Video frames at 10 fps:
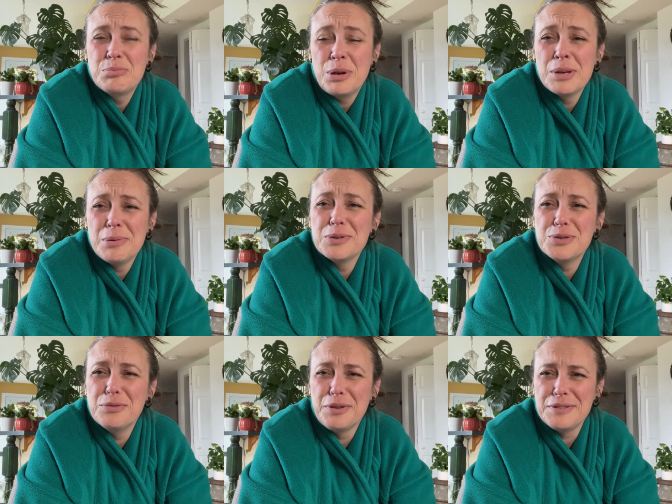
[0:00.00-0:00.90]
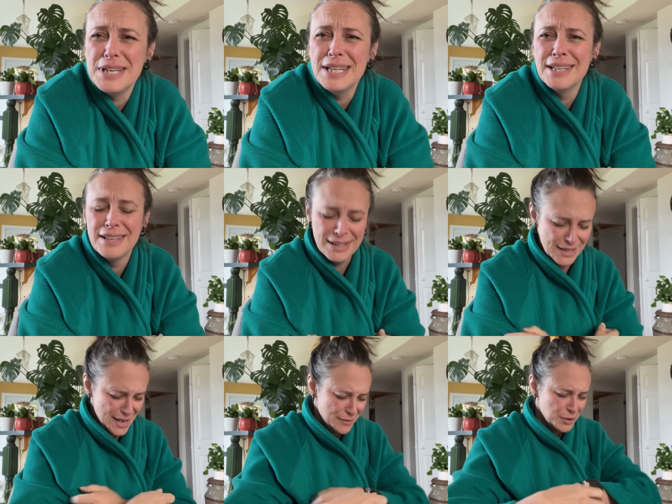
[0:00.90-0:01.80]
probably about 2:15 in
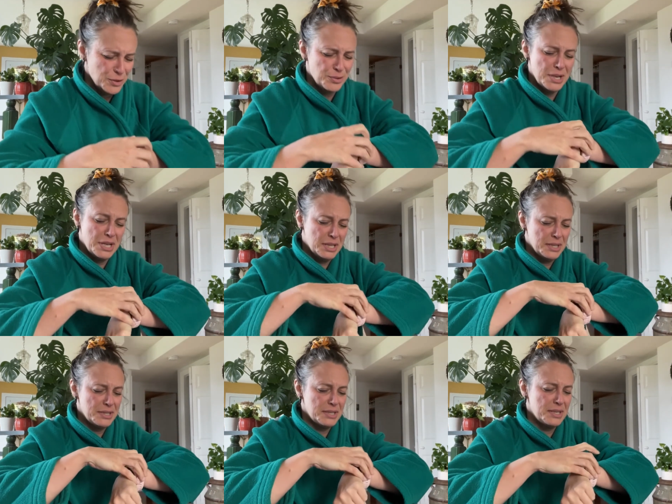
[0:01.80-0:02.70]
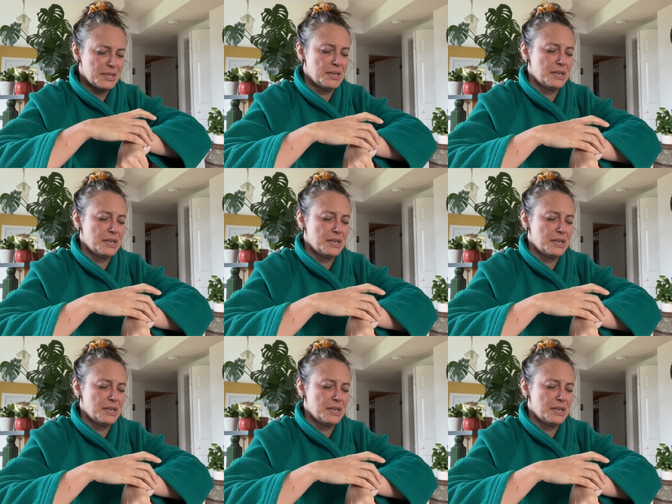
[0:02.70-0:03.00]
the afternoon. Let's see.